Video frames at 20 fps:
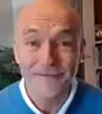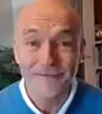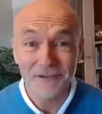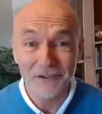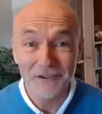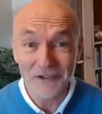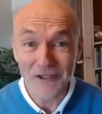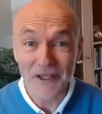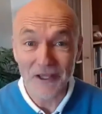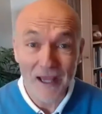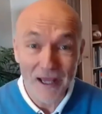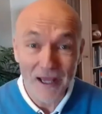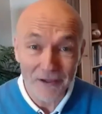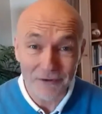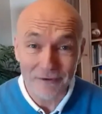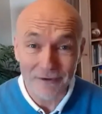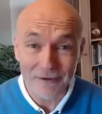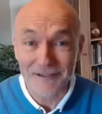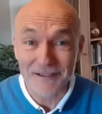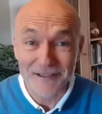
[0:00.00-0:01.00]

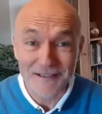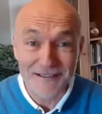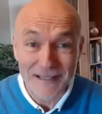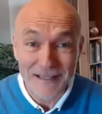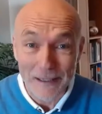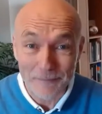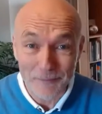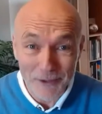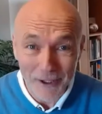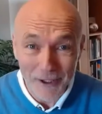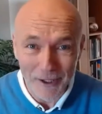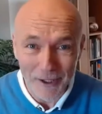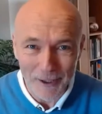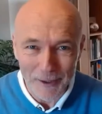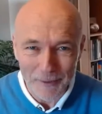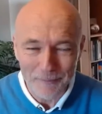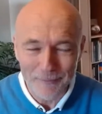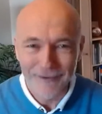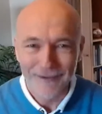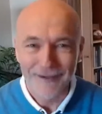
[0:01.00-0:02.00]
together at the same
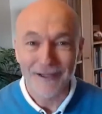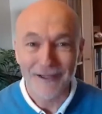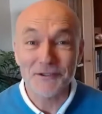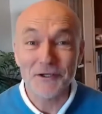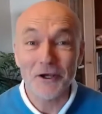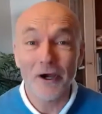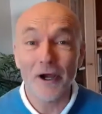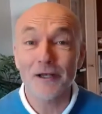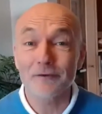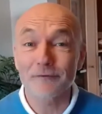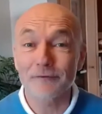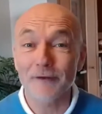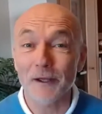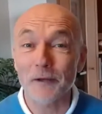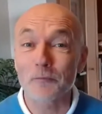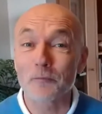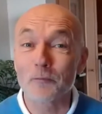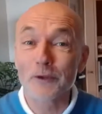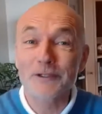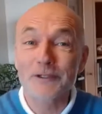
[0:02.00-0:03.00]
time. It's kind of like
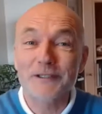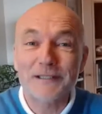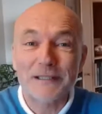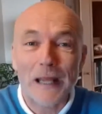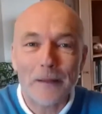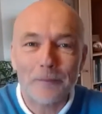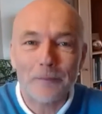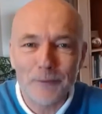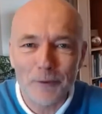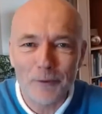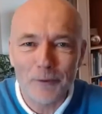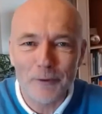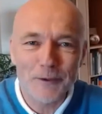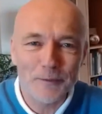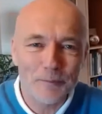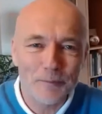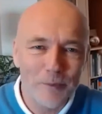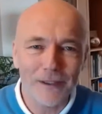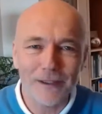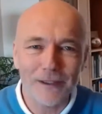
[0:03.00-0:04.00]
one step towards
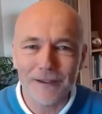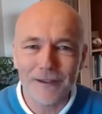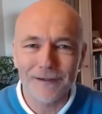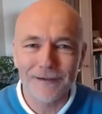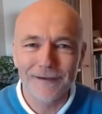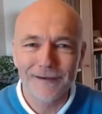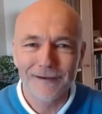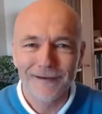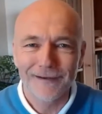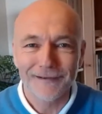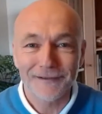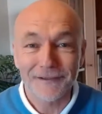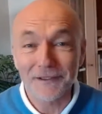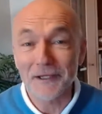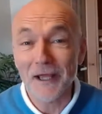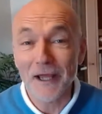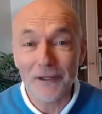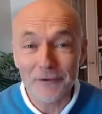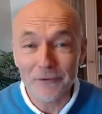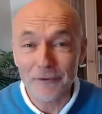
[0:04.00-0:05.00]
being
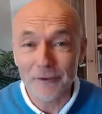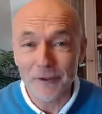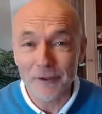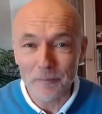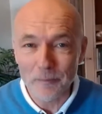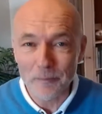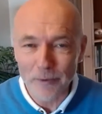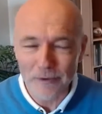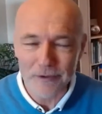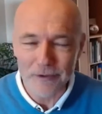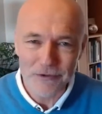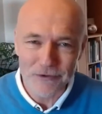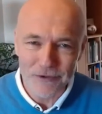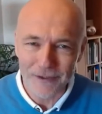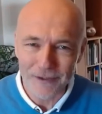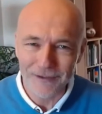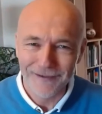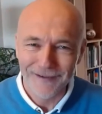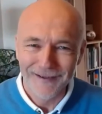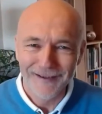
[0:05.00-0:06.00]
together in person.
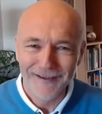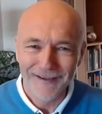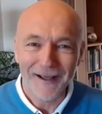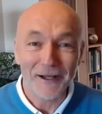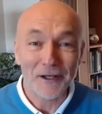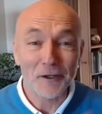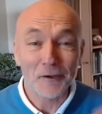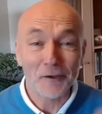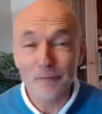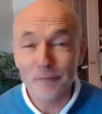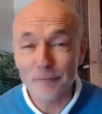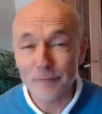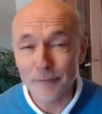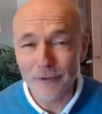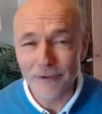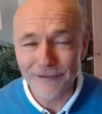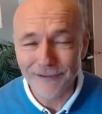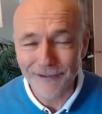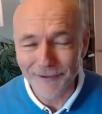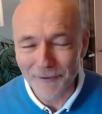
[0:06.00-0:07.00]
And I loved
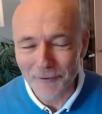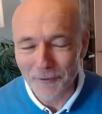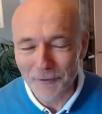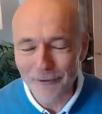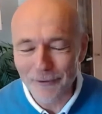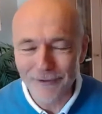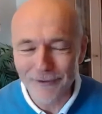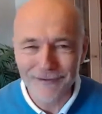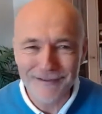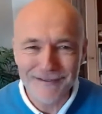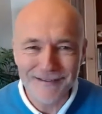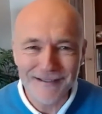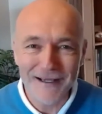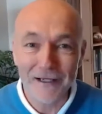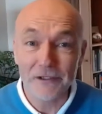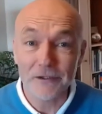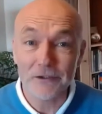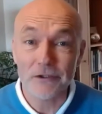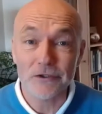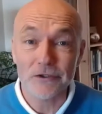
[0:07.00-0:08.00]
what Lauren said
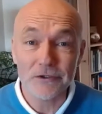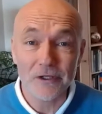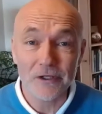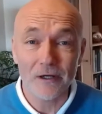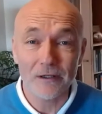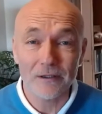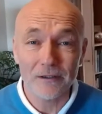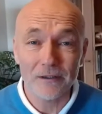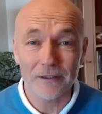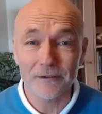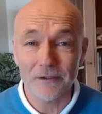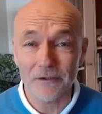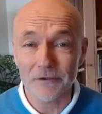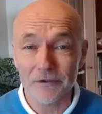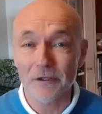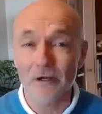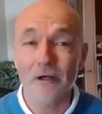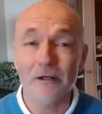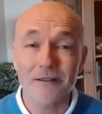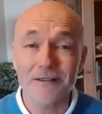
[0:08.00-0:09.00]
at the start, like that
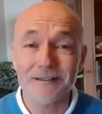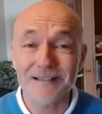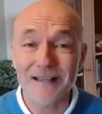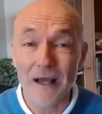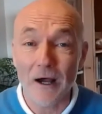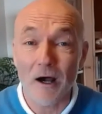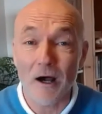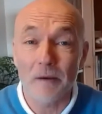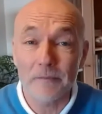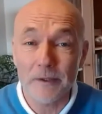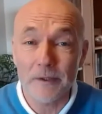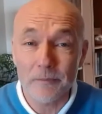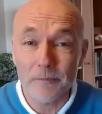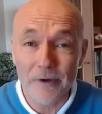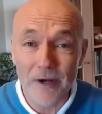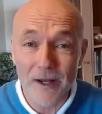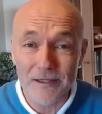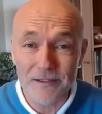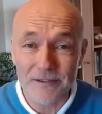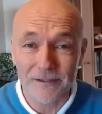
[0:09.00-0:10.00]
God is
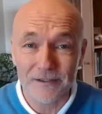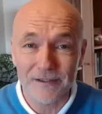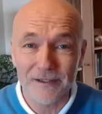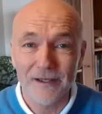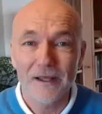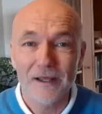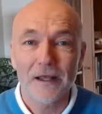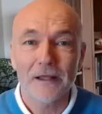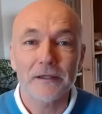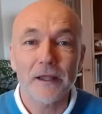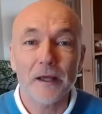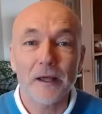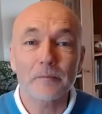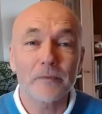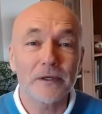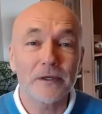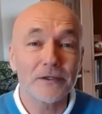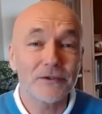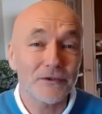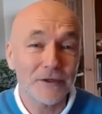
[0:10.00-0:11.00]
omnipresent. That
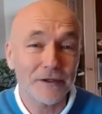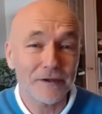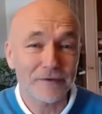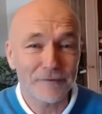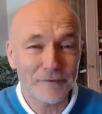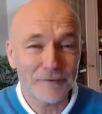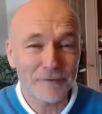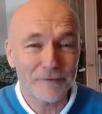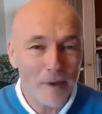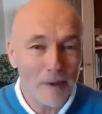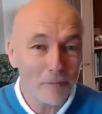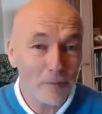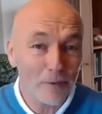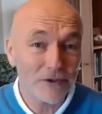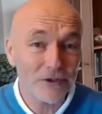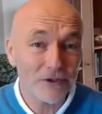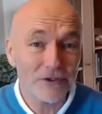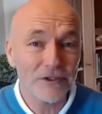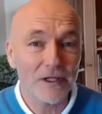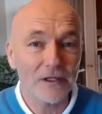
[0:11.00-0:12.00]
means, if you remember what
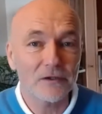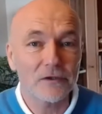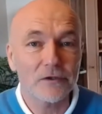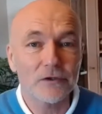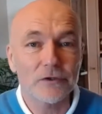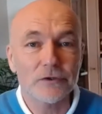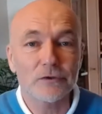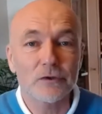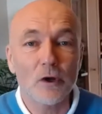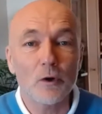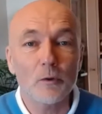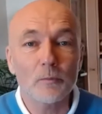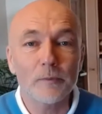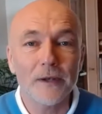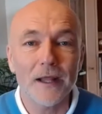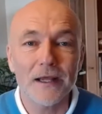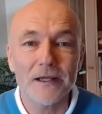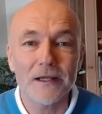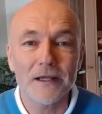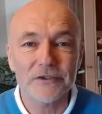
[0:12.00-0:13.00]
she said, there's no
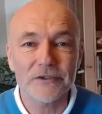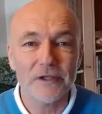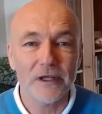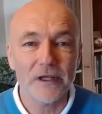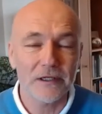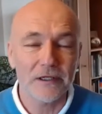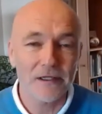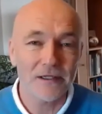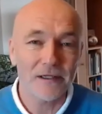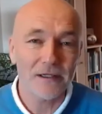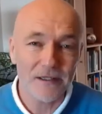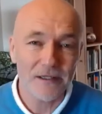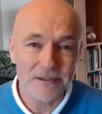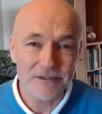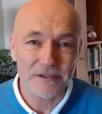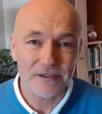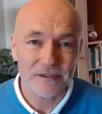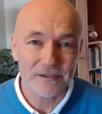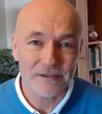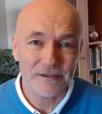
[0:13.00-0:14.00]
place that he
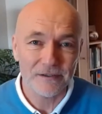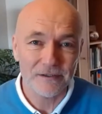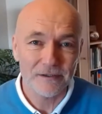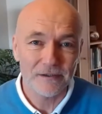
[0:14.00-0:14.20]
isn't.